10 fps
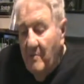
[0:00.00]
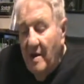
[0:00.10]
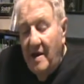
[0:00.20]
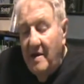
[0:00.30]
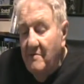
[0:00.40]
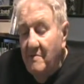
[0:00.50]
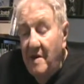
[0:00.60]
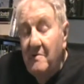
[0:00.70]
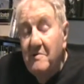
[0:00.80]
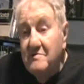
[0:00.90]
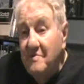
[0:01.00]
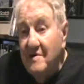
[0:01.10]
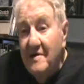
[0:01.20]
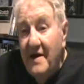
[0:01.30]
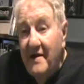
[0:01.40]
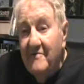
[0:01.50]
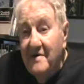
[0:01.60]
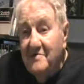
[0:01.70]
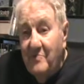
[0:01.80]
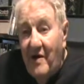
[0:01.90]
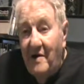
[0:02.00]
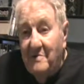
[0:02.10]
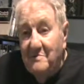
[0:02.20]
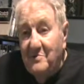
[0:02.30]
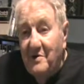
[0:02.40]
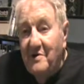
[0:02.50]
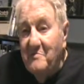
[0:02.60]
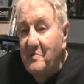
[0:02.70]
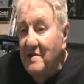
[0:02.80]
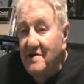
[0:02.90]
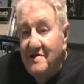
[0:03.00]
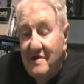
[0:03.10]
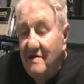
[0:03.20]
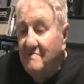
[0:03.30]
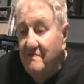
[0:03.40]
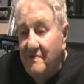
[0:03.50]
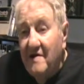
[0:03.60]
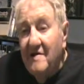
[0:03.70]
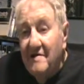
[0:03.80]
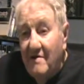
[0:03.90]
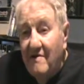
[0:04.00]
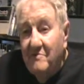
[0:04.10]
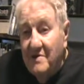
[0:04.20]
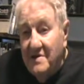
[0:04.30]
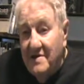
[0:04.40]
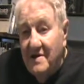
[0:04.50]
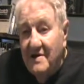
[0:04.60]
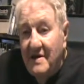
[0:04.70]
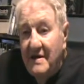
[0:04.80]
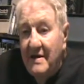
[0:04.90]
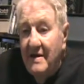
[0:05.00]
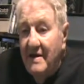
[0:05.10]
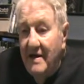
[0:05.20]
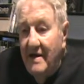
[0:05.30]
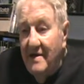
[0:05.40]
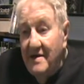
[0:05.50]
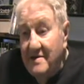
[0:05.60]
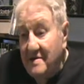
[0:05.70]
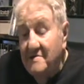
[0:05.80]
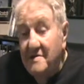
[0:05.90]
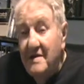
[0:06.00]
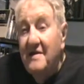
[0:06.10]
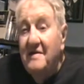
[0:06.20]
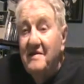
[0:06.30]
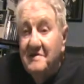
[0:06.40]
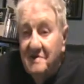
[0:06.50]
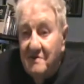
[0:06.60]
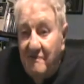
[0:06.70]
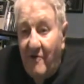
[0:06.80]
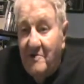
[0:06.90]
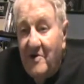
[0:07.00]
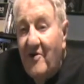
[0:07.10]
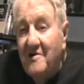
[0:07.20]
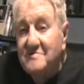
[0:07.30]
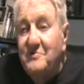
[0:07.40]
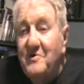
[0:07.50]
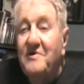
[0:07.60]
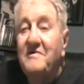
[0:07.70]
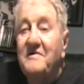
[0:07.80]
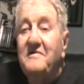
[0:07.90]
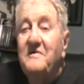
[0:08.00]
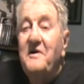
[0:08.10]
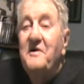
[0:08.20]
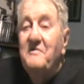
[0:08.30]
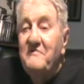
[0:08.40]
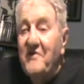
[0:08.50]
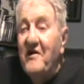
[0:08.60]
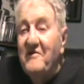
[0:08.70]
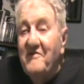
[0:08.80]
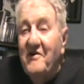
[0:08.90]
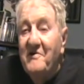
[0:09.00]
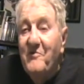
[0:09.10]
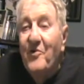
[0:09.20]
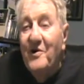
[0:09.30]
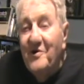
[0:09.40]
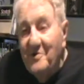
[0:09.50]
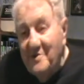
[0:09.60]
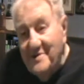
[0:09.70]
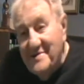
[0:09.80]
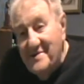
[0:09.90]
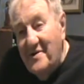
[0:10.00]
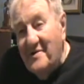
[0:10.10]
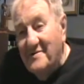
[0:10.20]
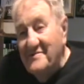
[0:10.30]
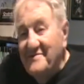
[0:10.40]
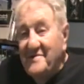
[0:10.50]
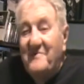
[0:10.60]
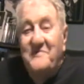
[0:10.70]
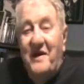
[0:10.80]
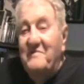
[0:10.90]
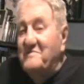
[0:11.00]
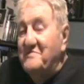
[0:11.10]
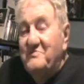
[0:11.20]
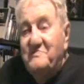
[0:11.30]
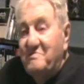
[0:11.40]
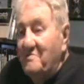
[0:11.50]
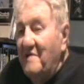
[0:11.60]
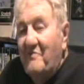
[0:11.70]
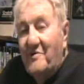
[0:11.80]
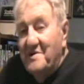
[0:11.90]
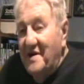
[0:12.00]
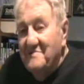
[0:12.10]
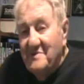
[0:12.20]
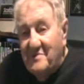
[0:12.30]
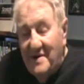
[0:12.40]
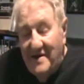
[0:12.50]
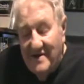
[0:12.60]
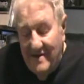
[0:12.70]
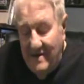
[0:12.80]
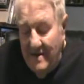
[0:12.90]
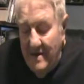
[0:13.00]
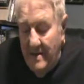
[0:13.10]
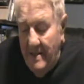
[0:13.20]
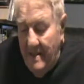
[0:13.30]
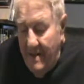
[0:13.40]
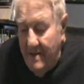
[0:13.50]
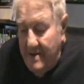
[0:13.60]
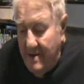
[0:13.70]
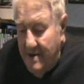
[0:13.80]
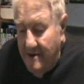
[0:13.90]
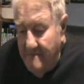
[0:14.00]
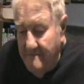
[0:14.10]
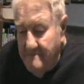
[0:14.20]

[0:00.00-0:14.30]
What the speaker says: he was really having his problems with it, but just fell in love with it. And then the phone calls were very, very more numerous, sometimes 3-4 times a week. And